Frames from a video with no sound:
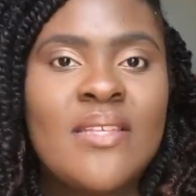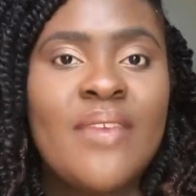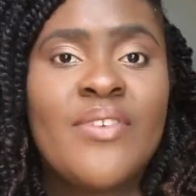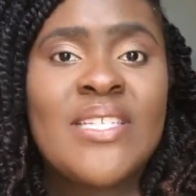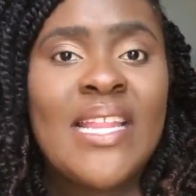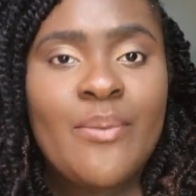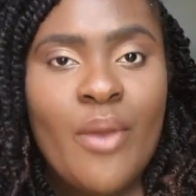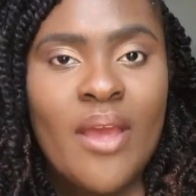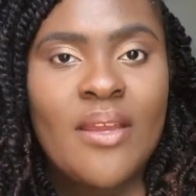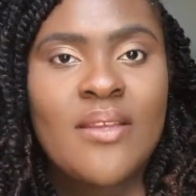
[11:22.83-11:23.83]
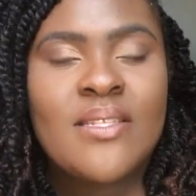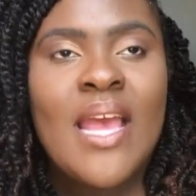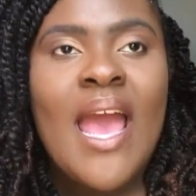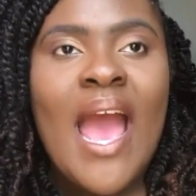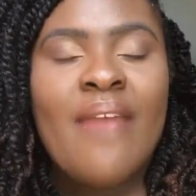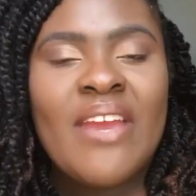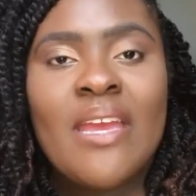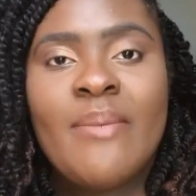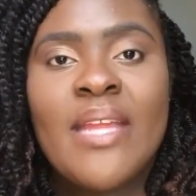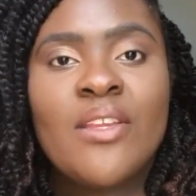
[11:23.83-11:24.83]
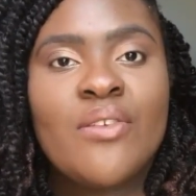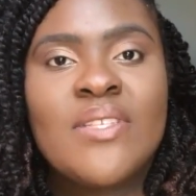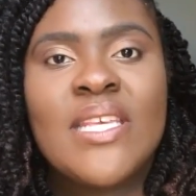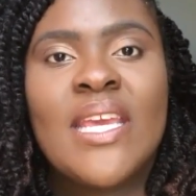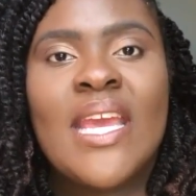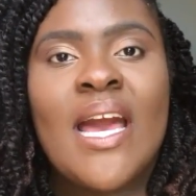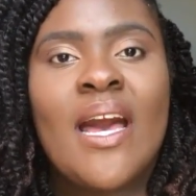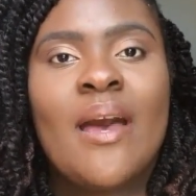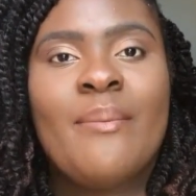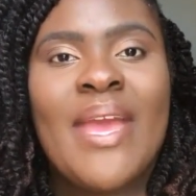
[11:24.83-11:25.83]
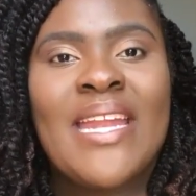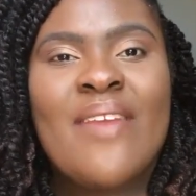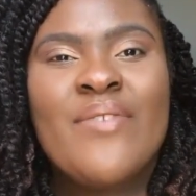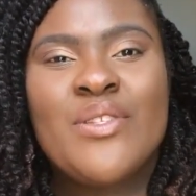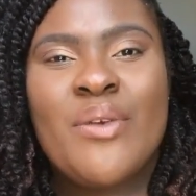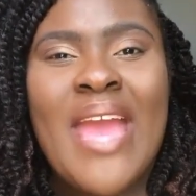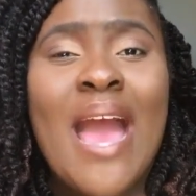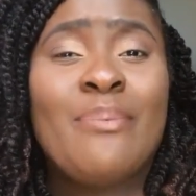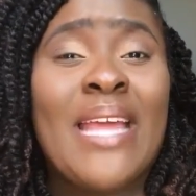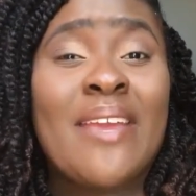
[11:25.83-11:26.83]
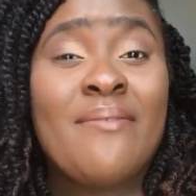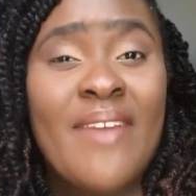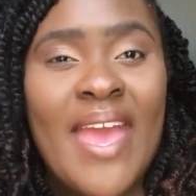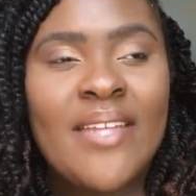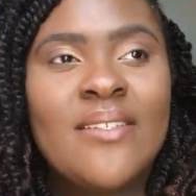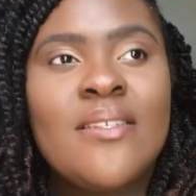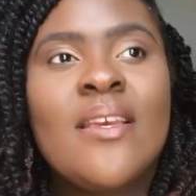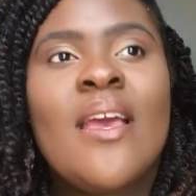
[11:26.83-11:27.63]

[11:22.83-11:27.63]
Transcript: If you're selling products, I recommend using an inventory app like Vend.